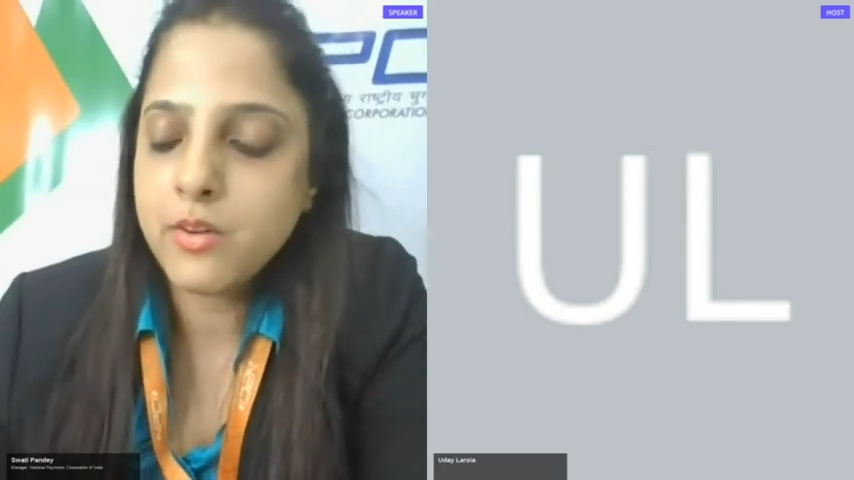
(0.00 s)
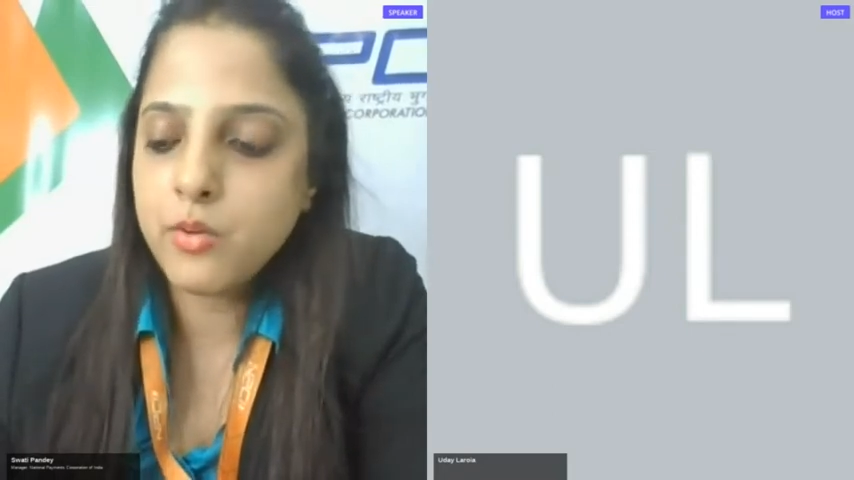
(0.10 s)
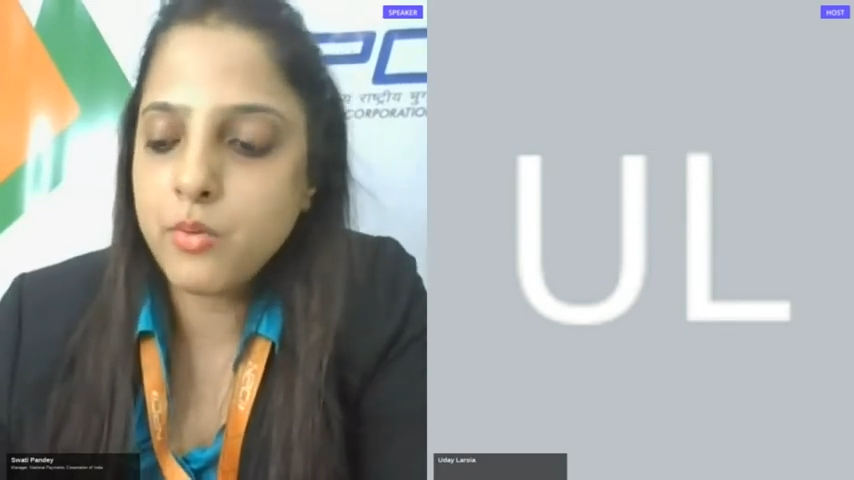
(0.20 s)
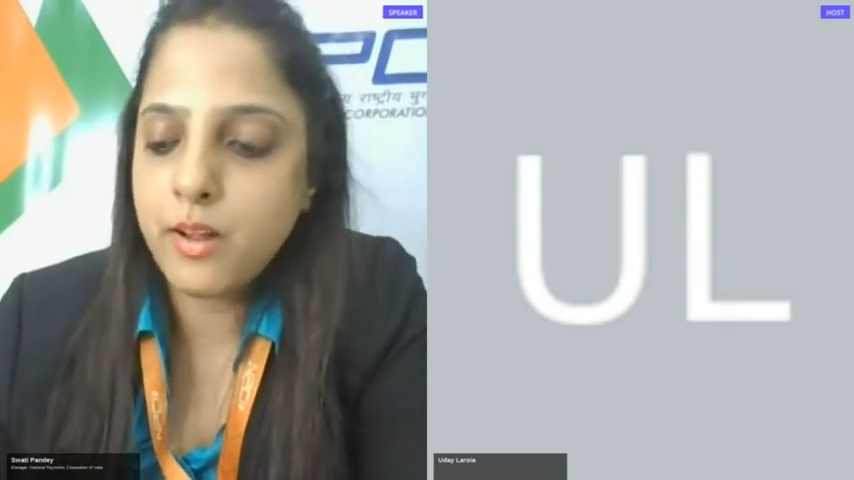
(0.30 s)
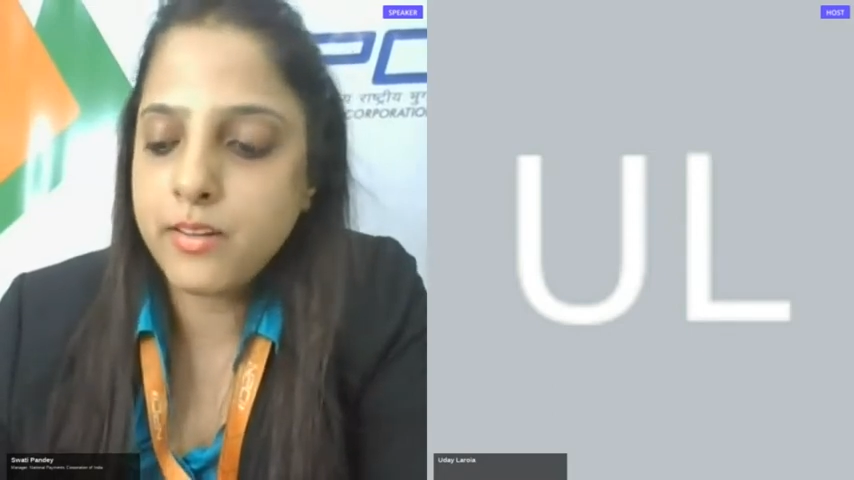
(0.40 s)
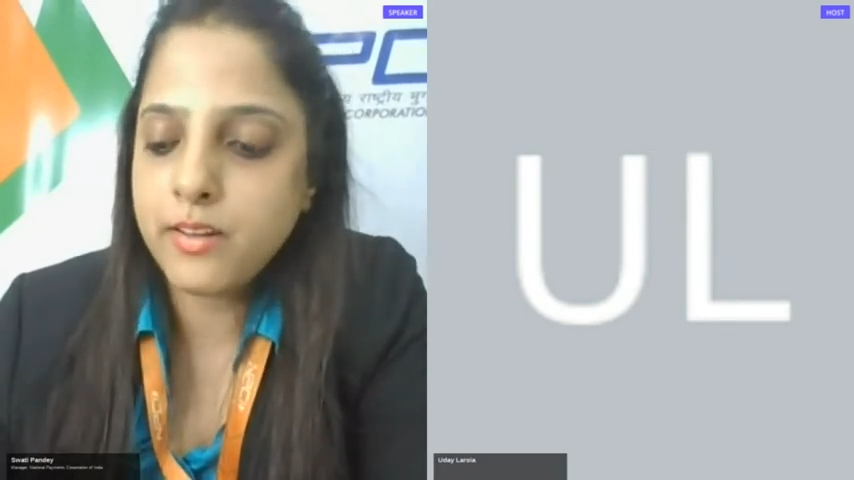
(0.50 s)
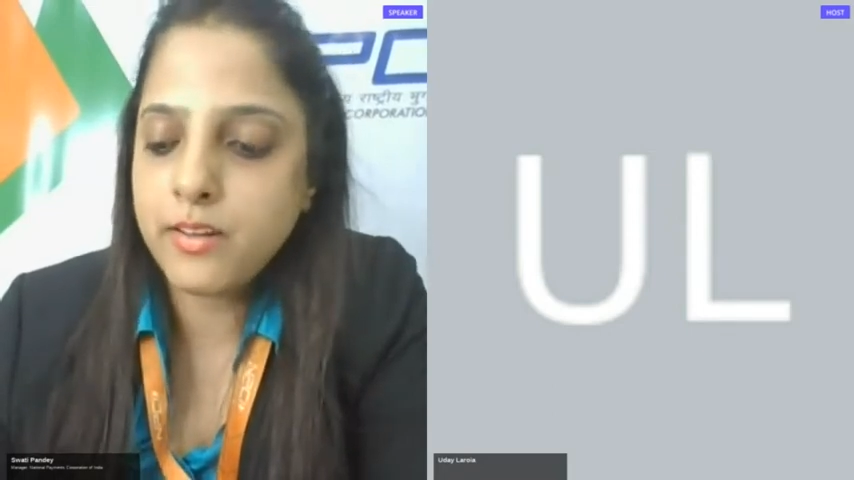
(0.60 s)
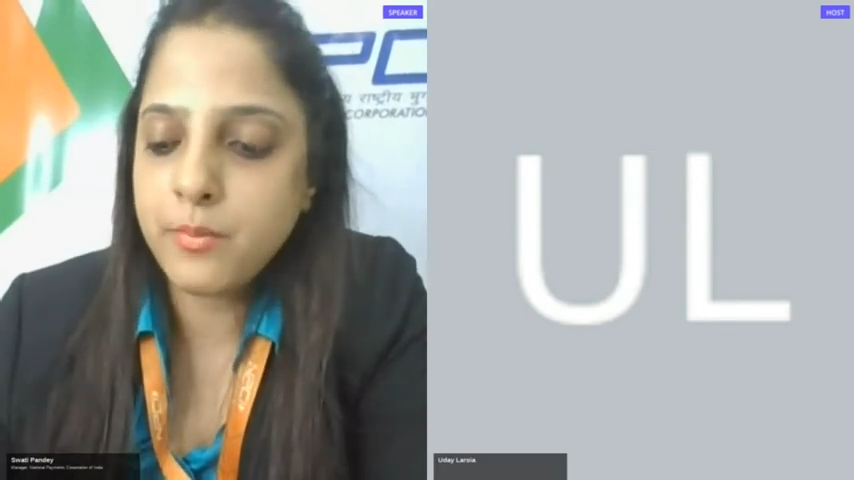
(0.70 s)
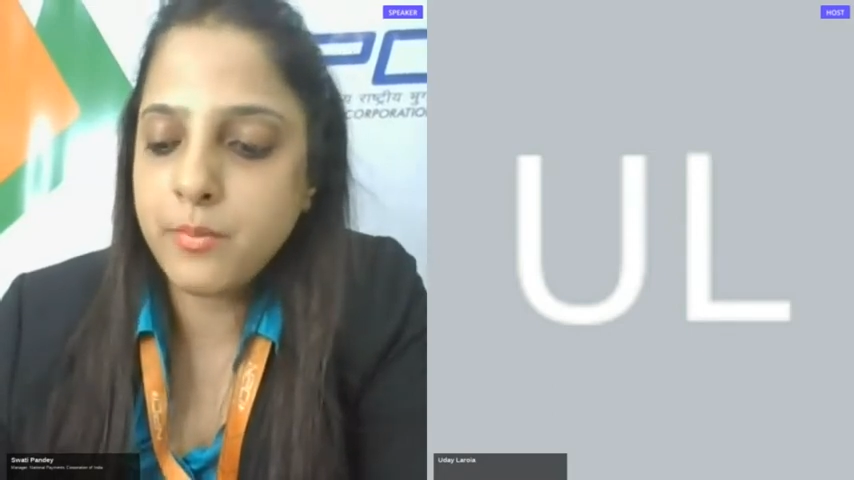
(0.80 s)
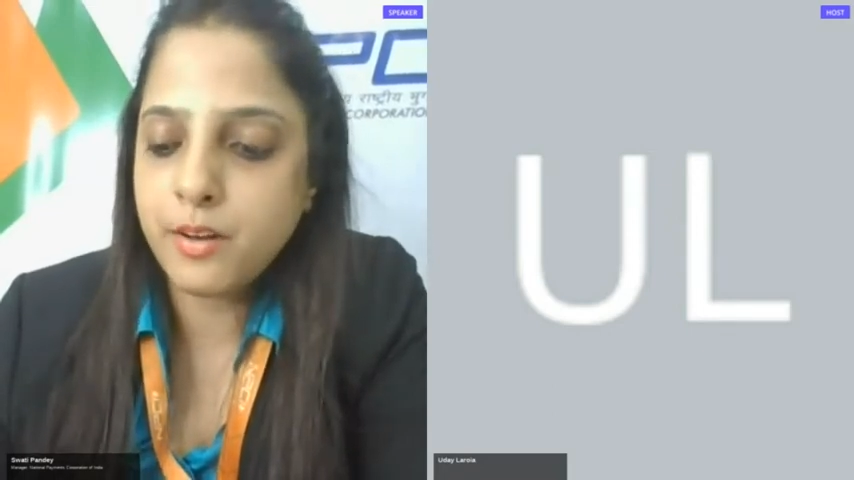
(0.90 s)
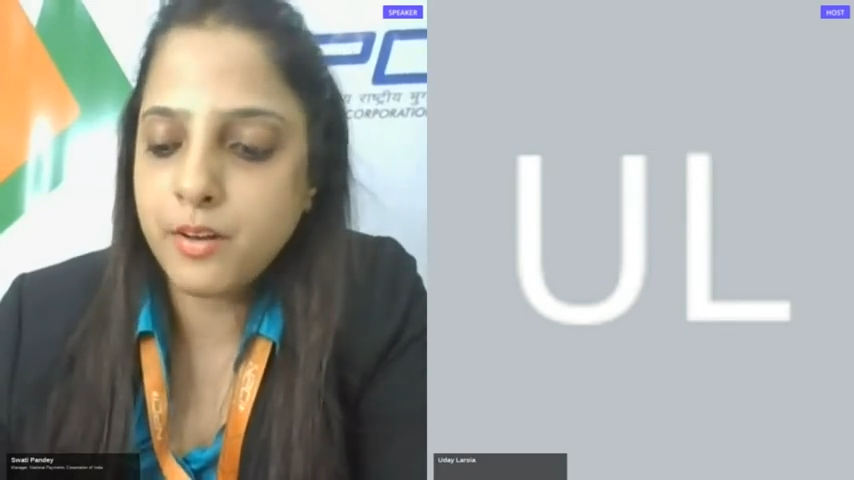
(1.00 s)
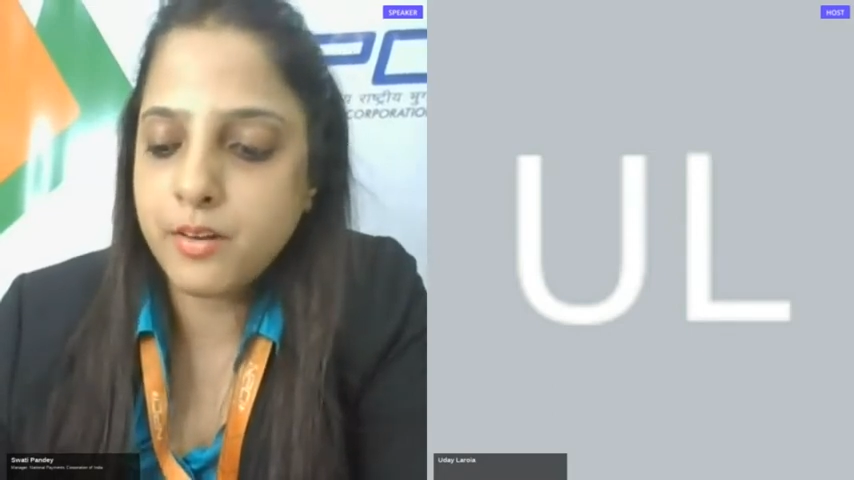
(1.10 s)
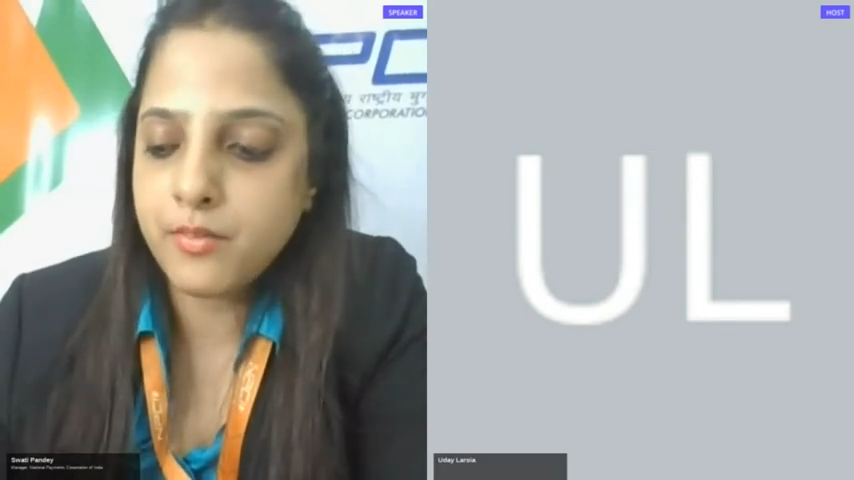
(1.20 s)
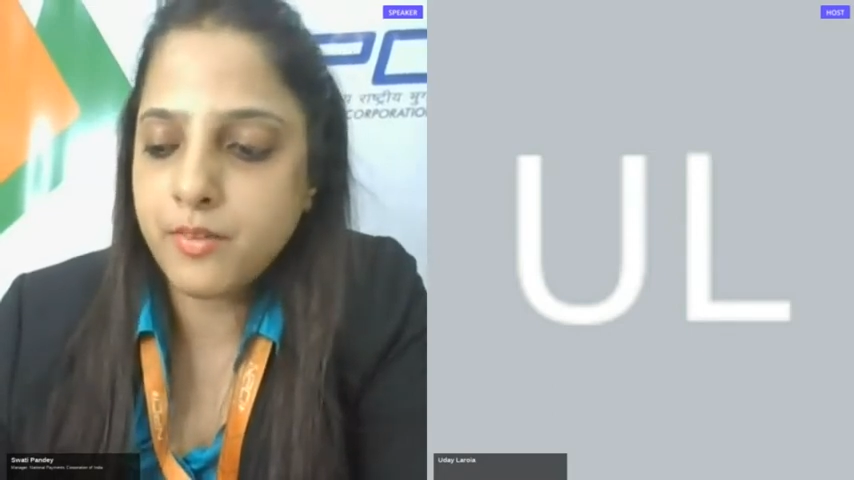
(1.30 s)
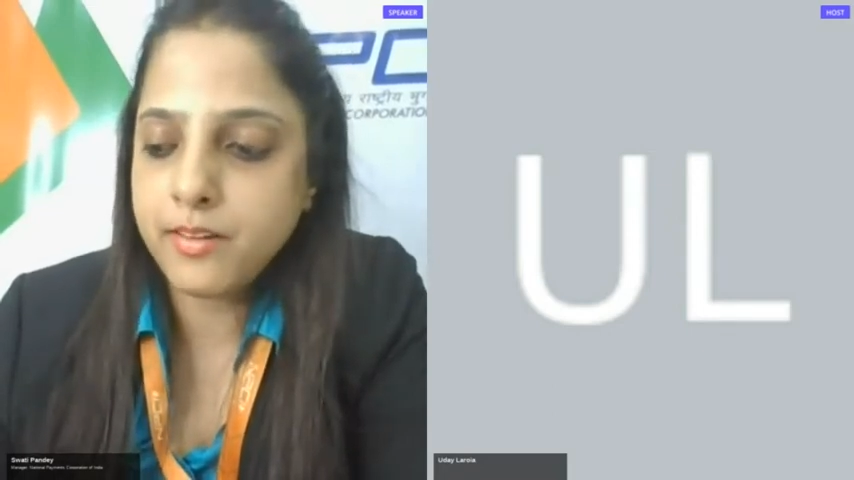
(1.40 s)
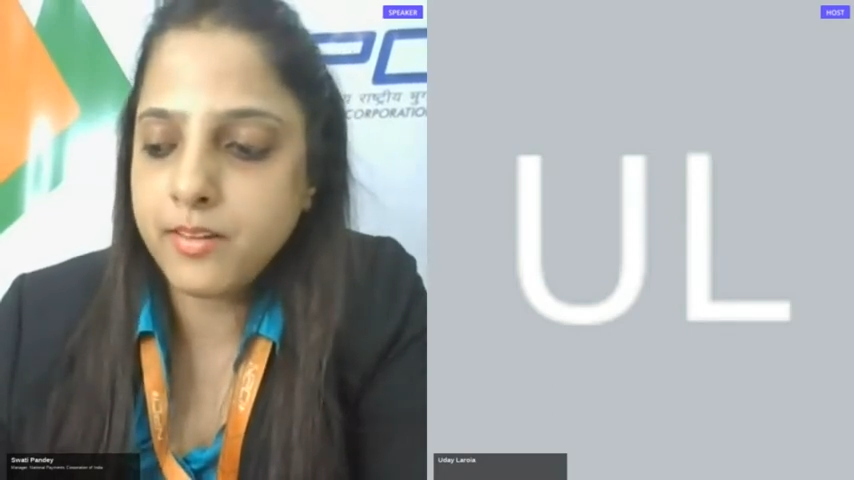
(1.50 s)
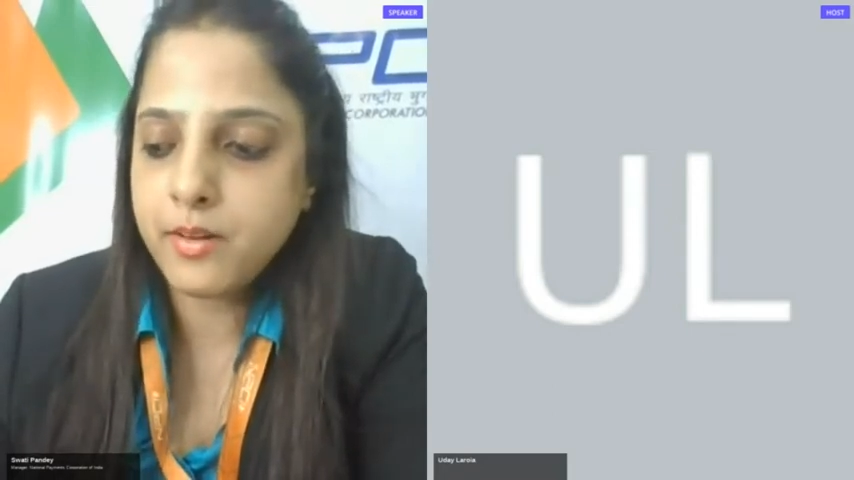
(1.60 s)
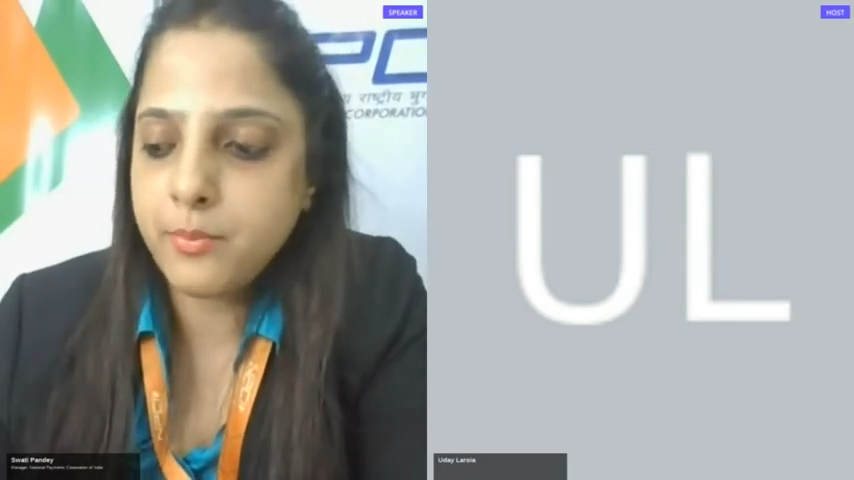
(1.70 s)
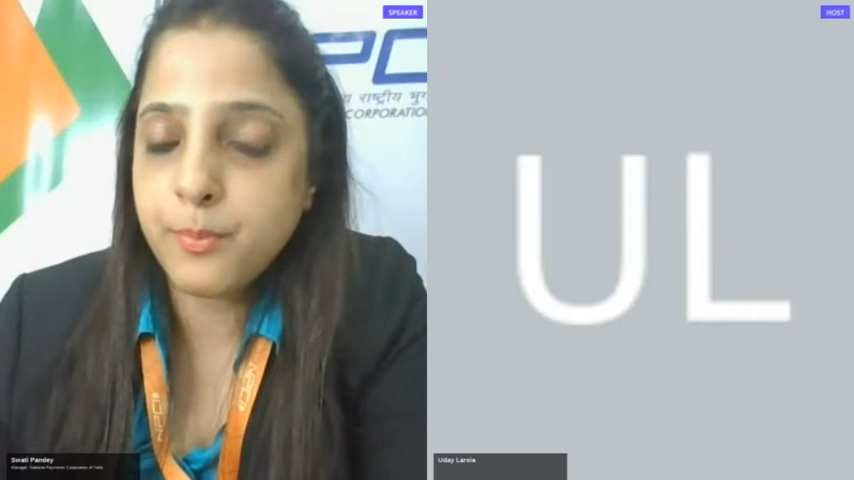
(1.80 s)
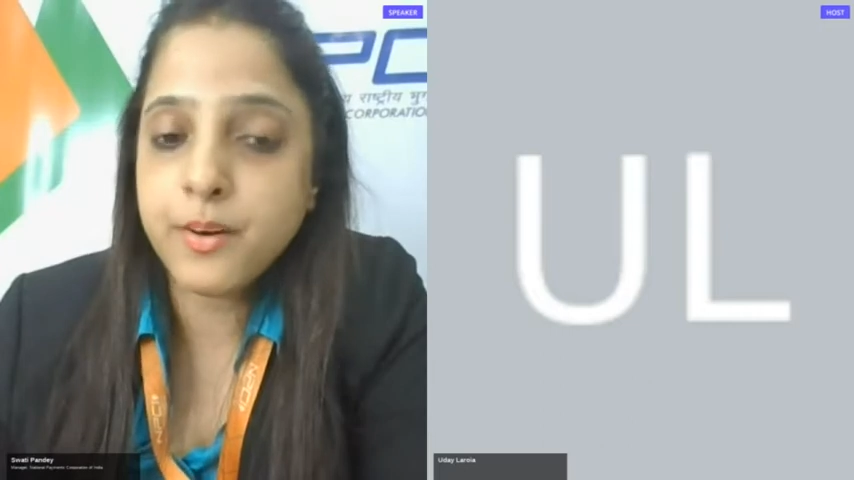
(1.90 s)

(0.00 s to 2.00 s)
and the